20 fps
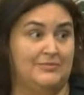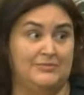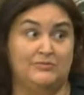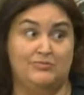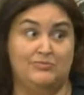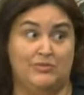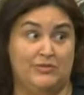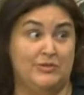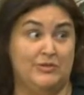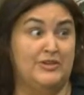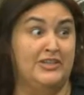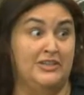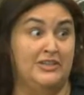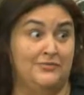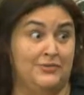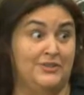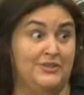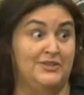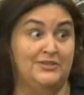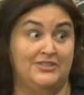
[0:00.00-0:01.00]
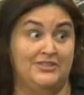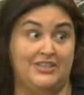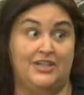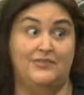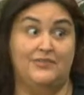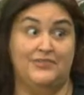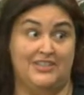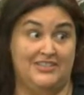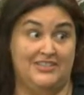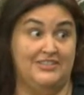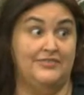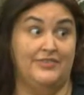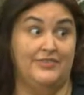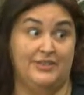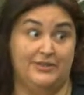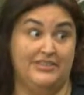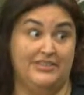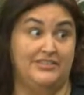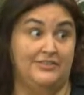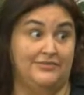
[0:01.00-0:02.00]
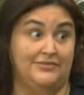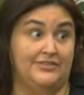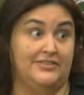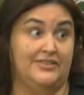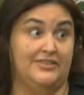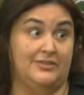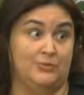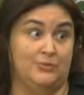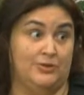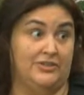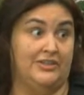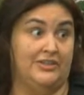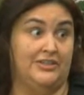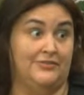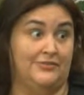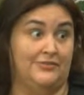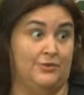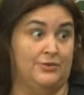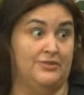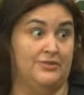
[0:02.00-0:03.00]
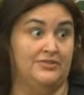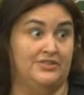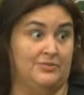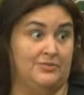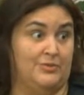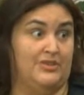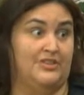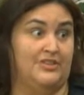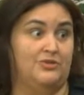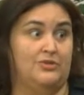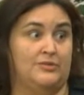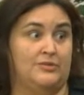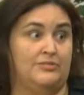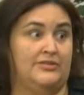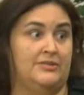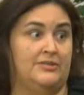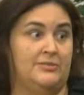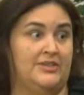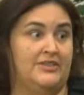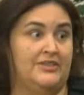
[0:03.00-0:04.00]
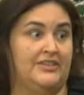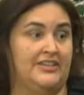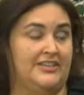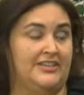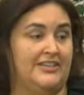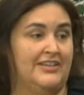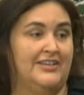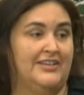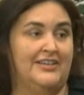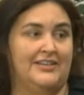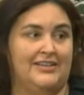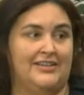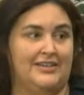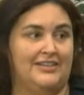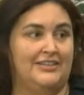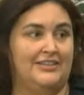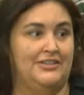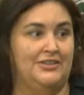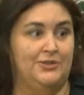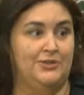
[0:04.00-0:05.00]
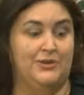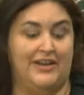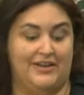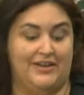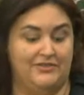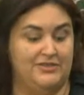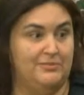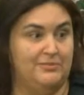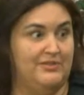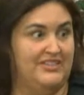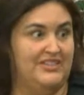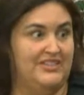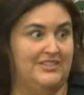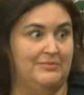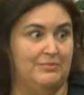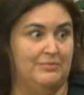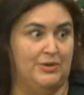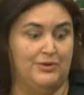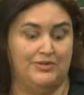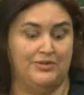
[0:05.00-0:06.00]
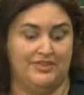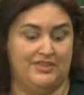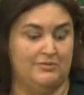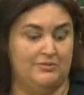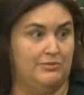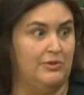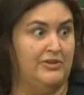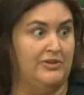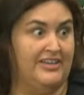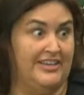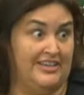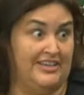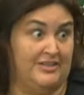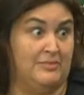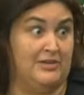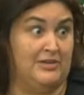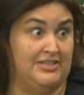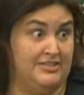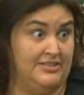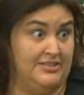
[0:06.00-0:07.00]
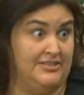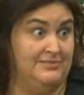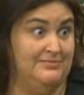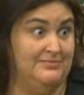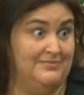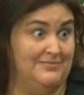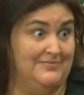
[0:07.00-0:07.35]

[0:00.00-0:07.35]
working for yourself is very different than working for someone in corporate America. I mean, you have to be both the employee and the boss.